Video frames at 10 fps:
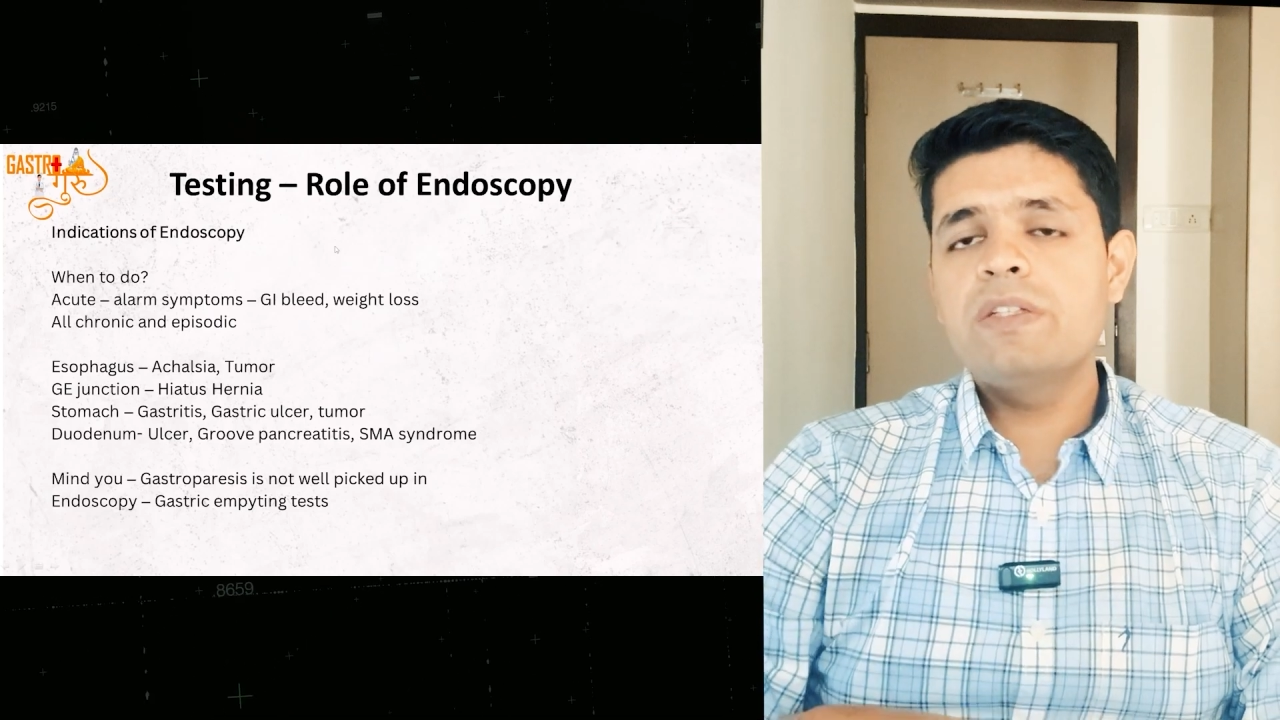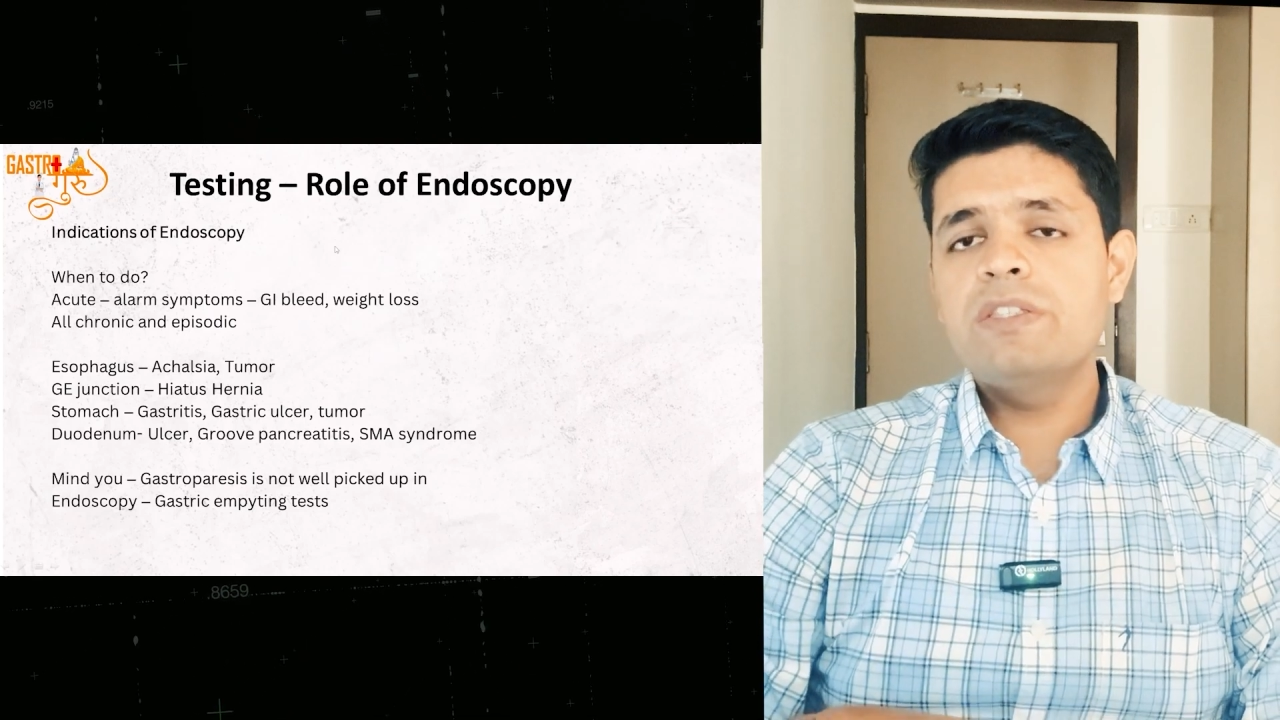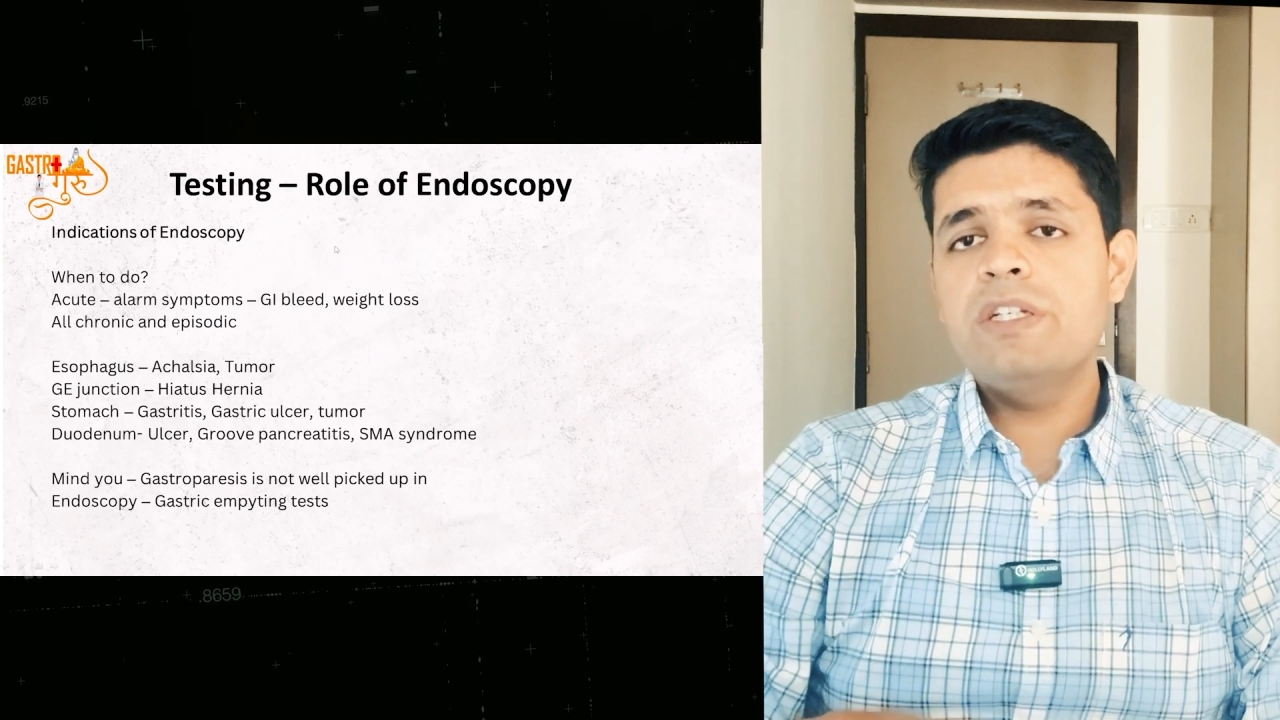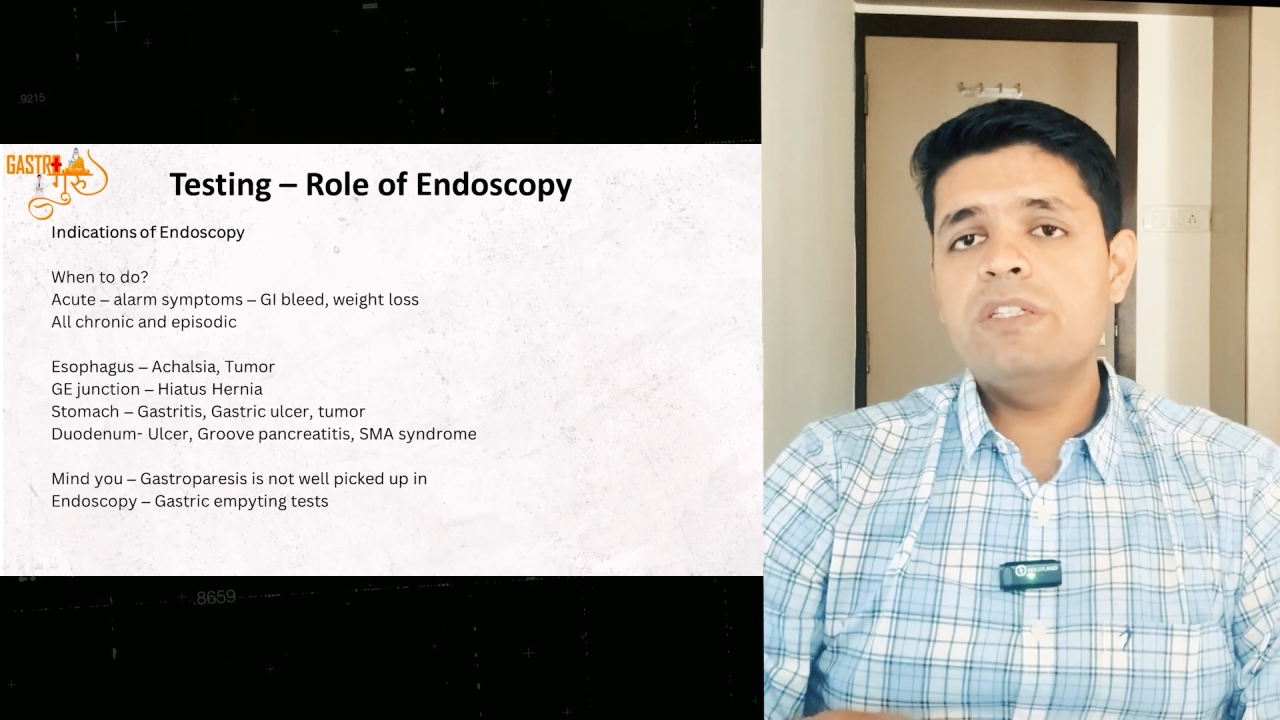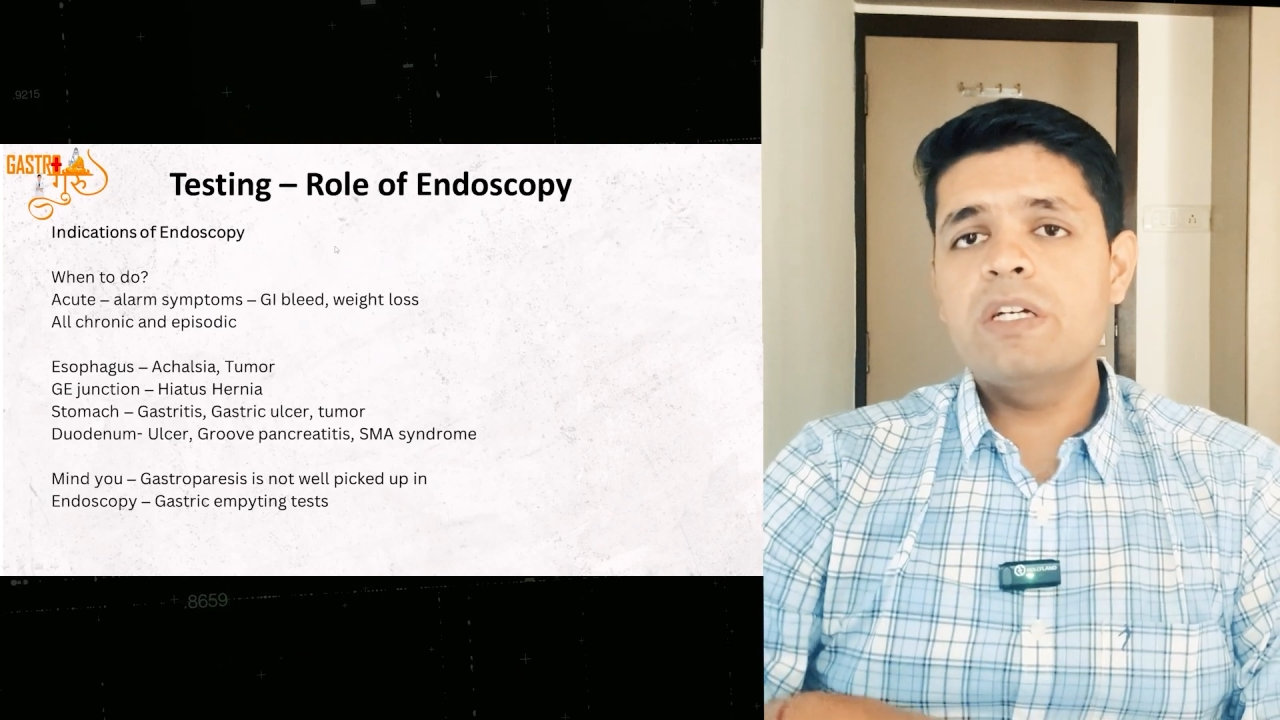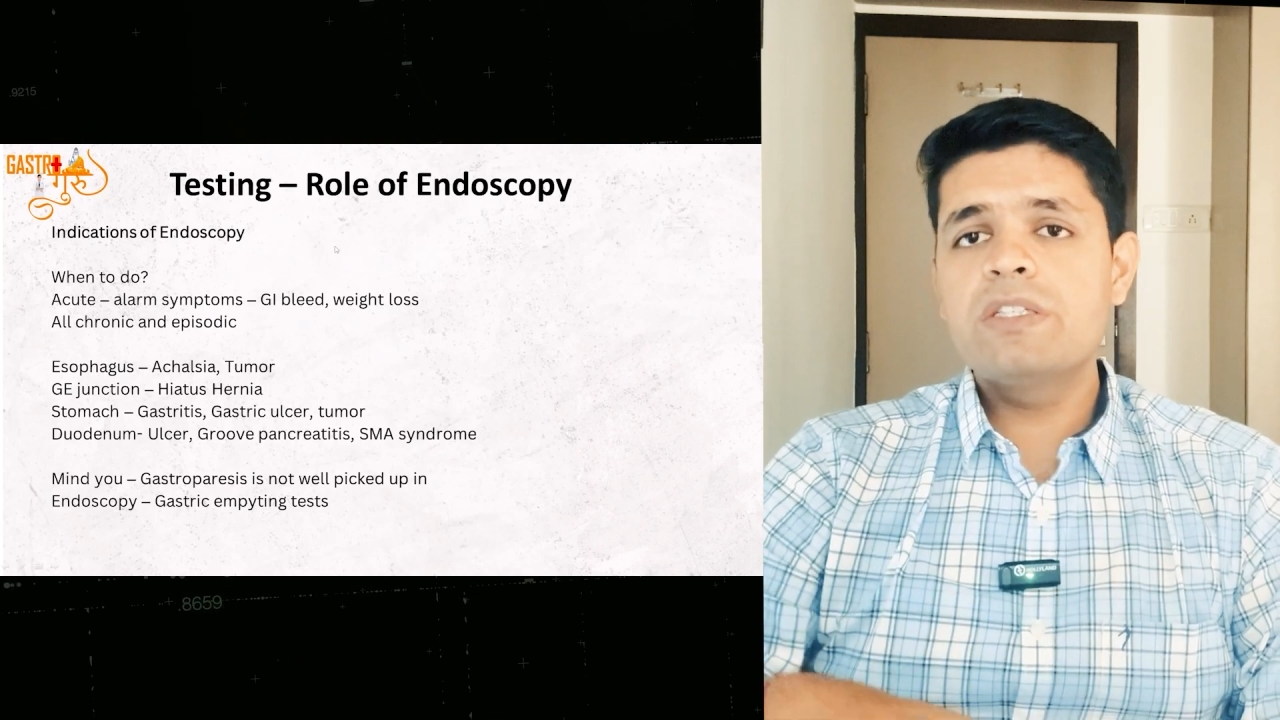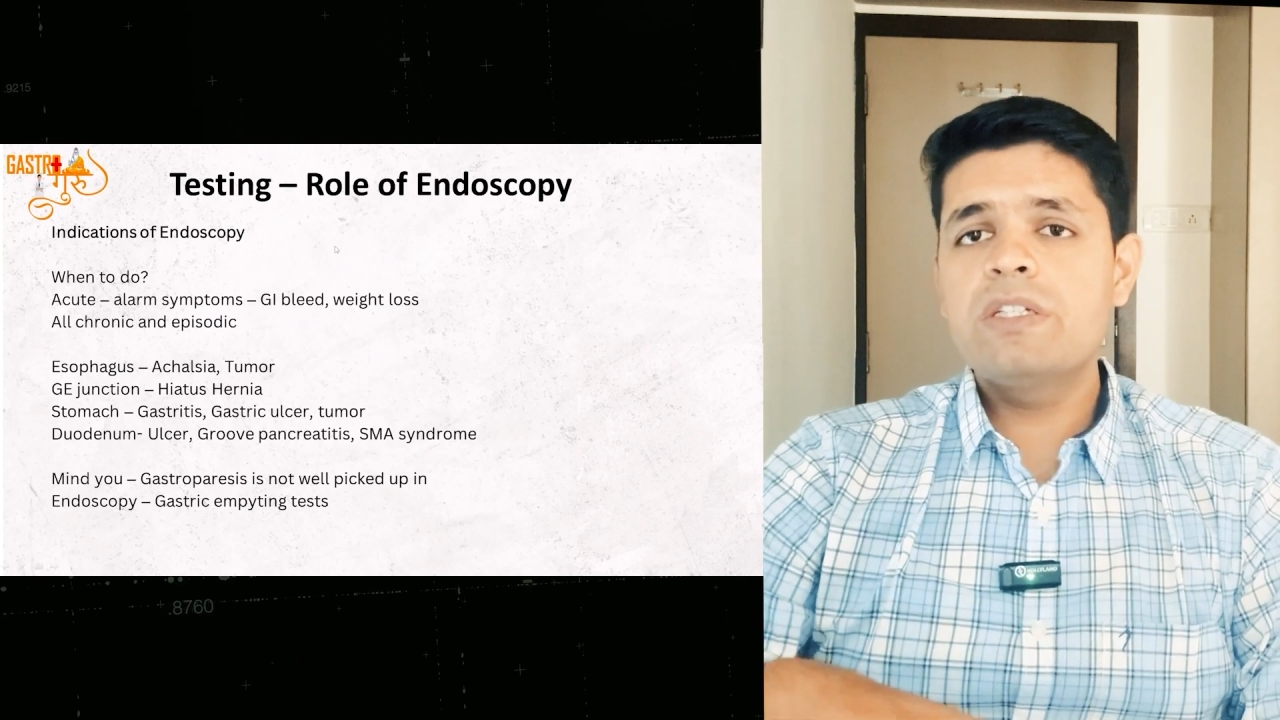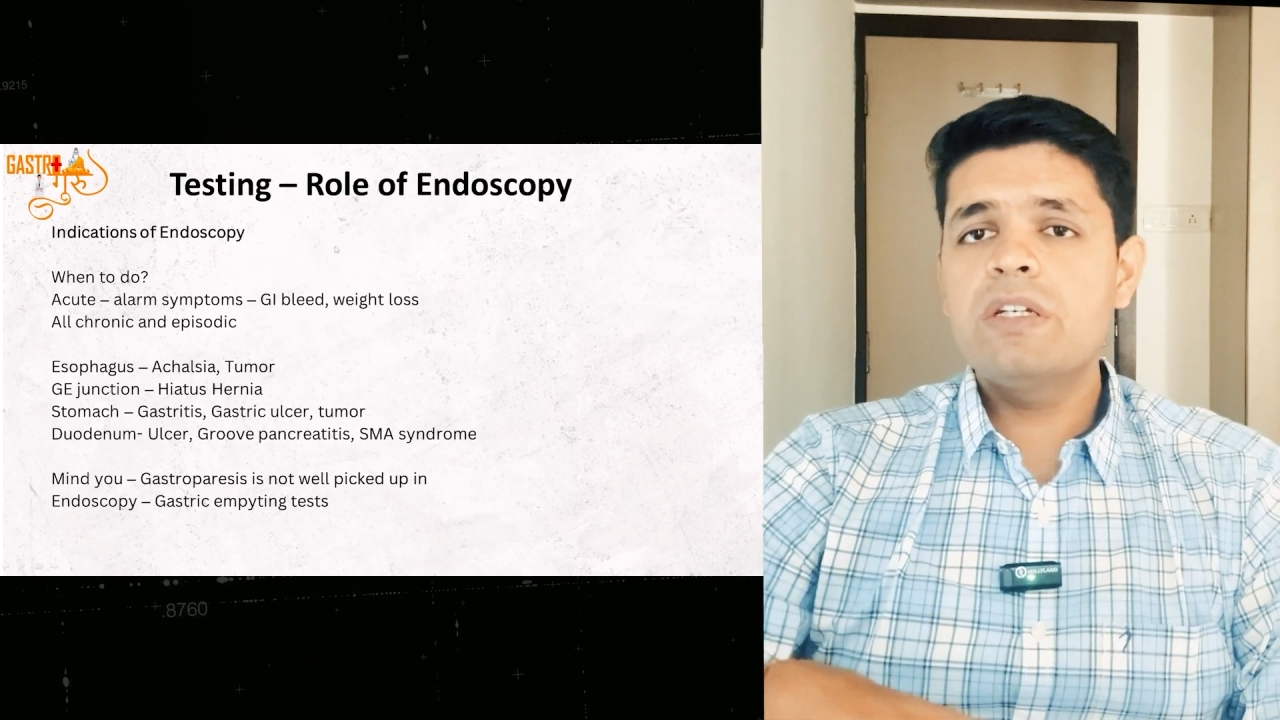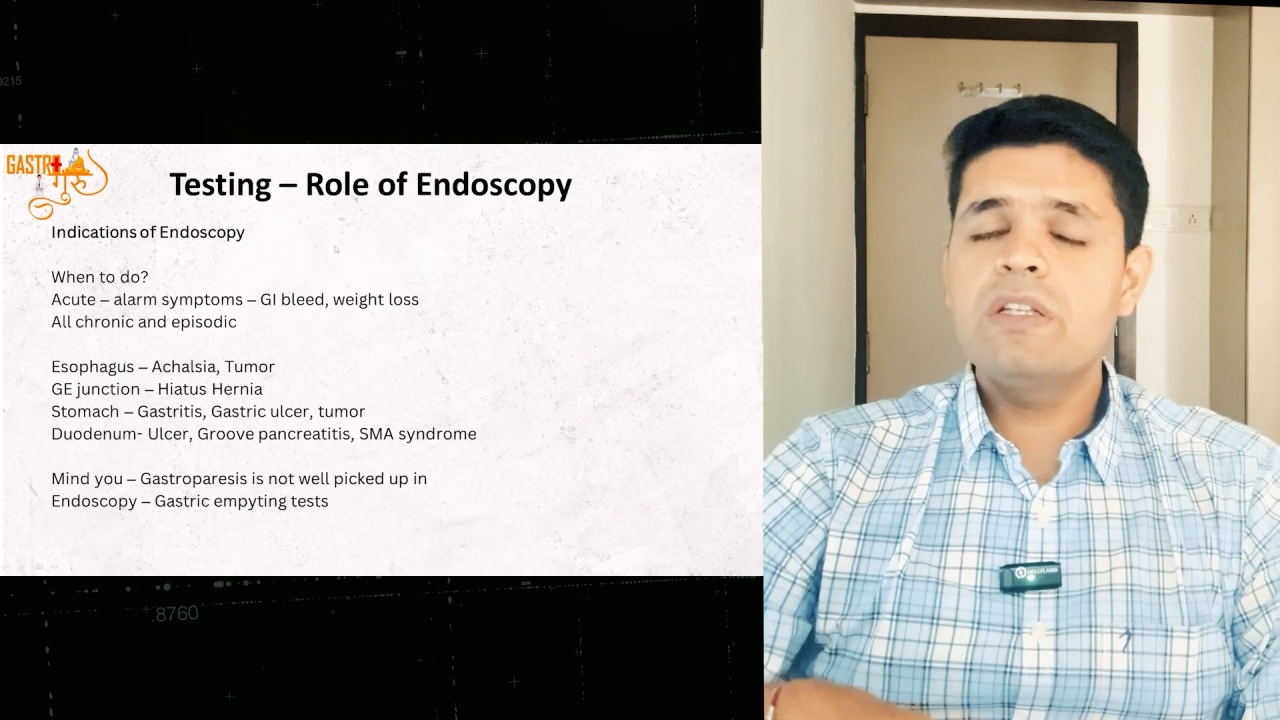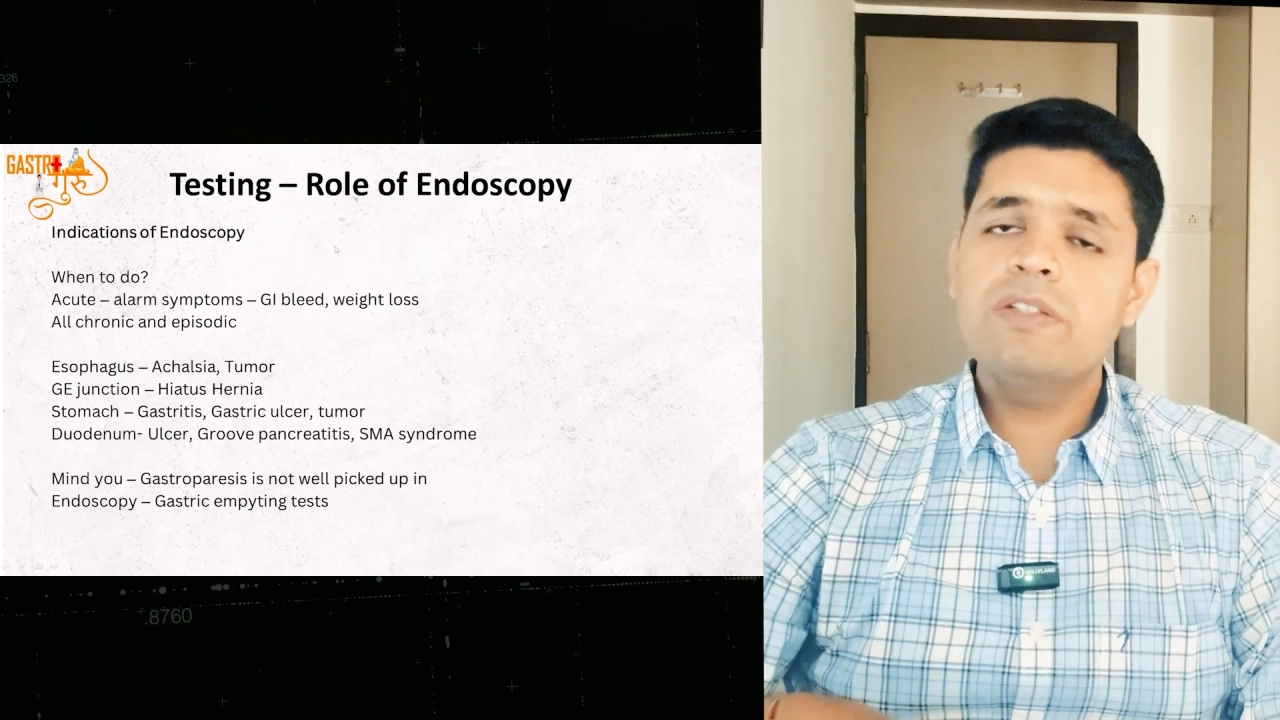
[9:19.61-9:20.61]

the GE junction,